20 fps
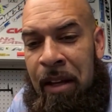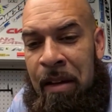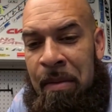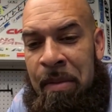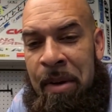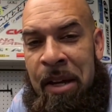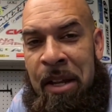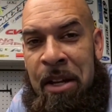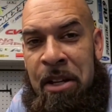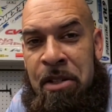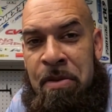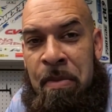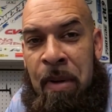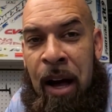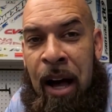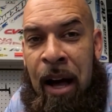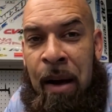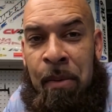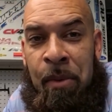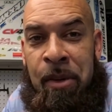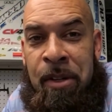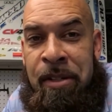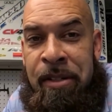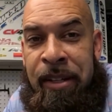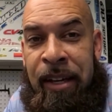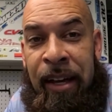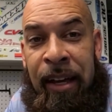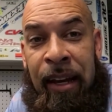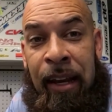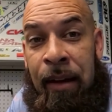me and his mom were just
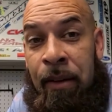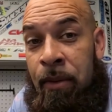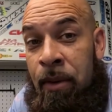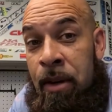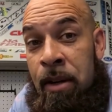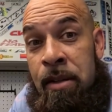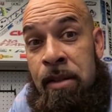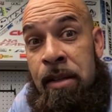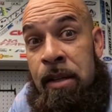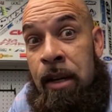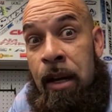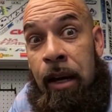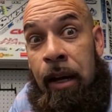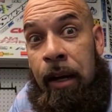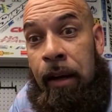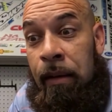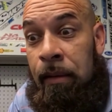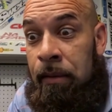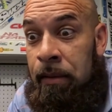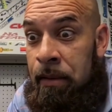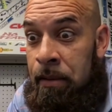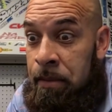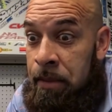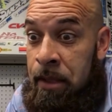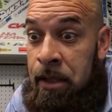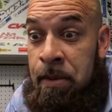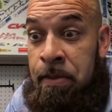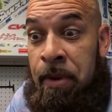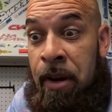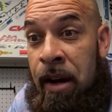kind of like, where is he at?
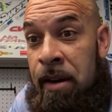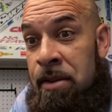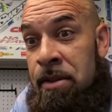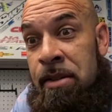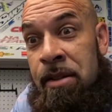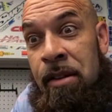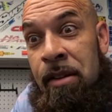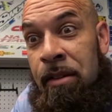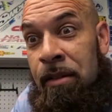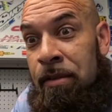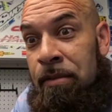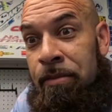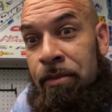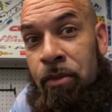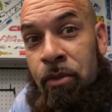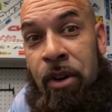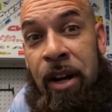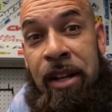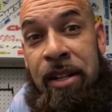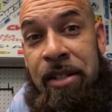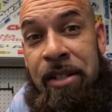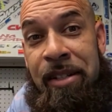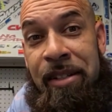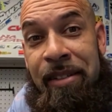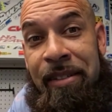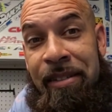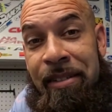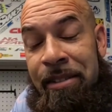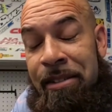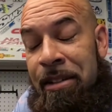He's probably still
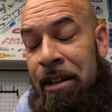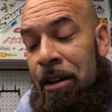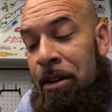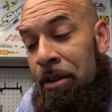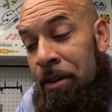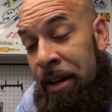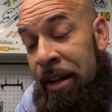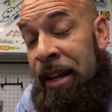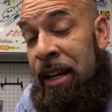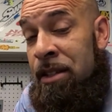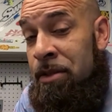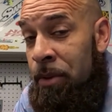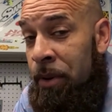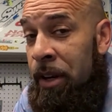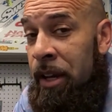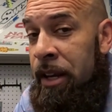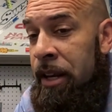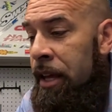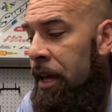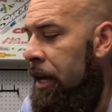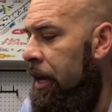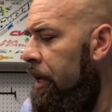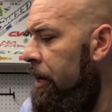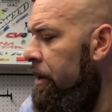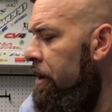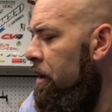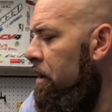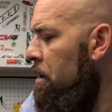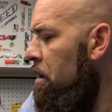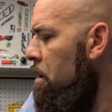wrenching. So, and that's what he did.
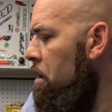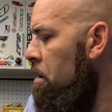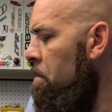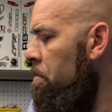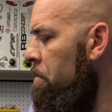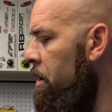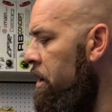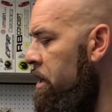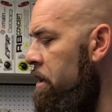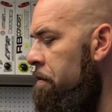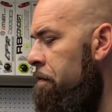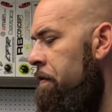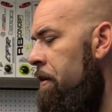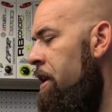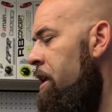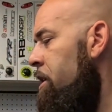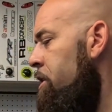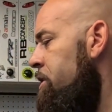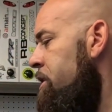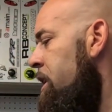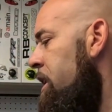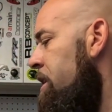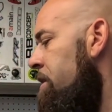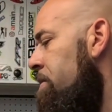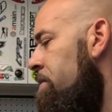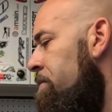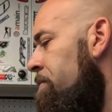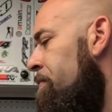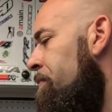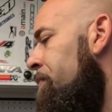But he finished it.
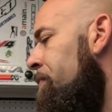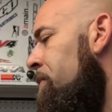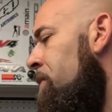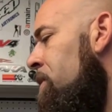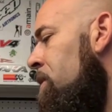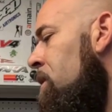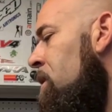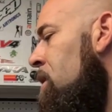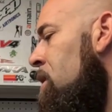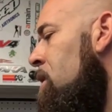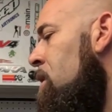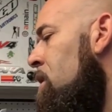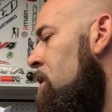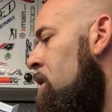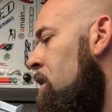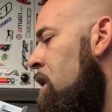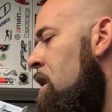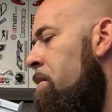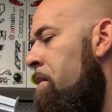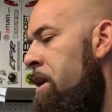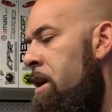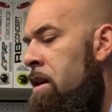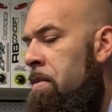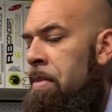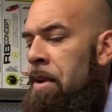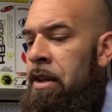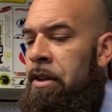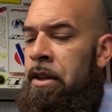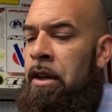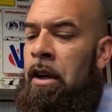He
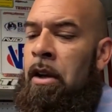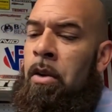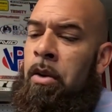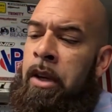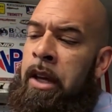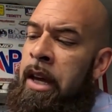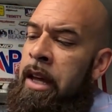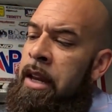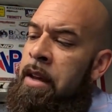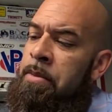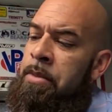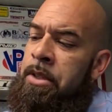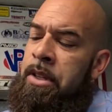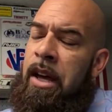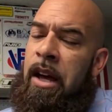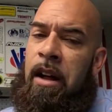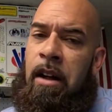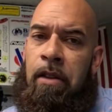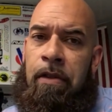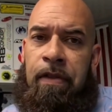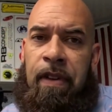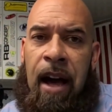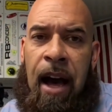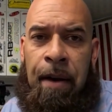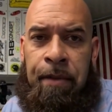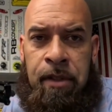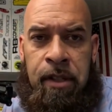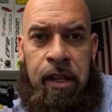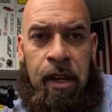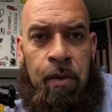built the whole kit himself.
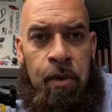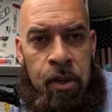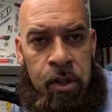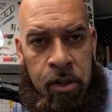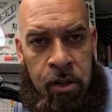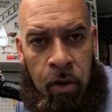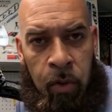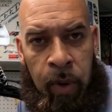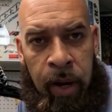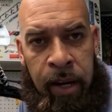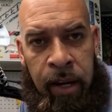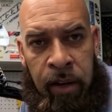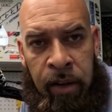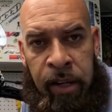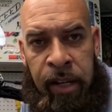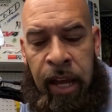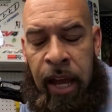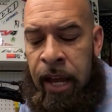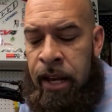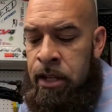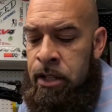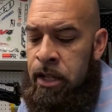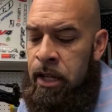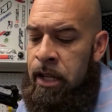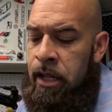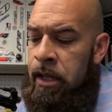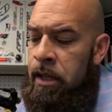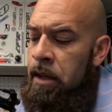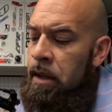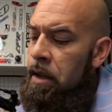Obviously, we're still waiting on the
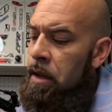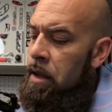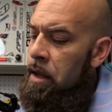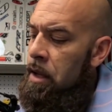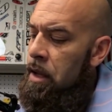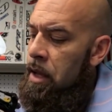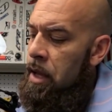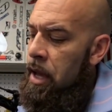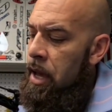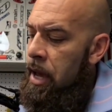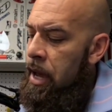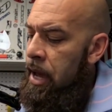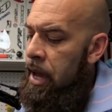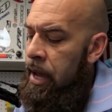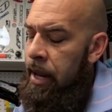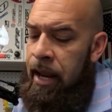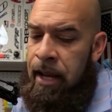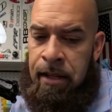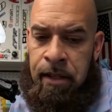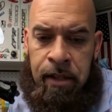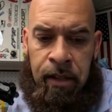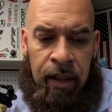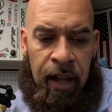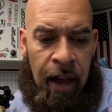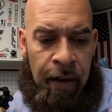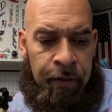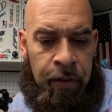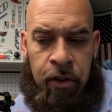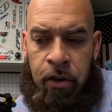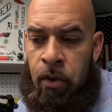engine, and I still
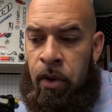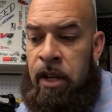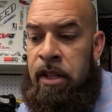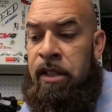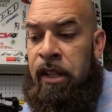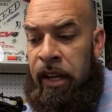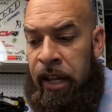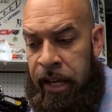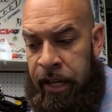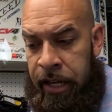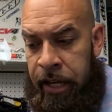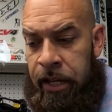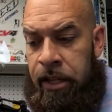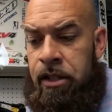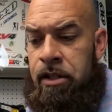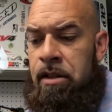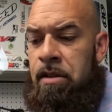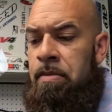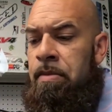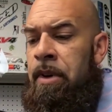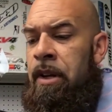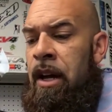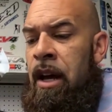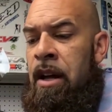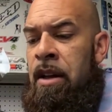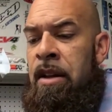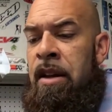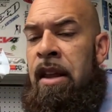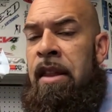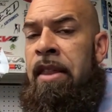have to do his linkage. But
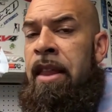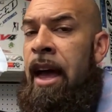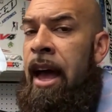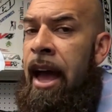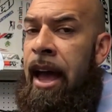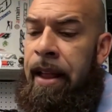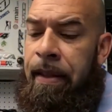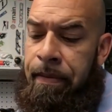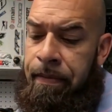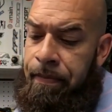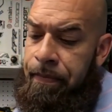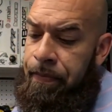other than that,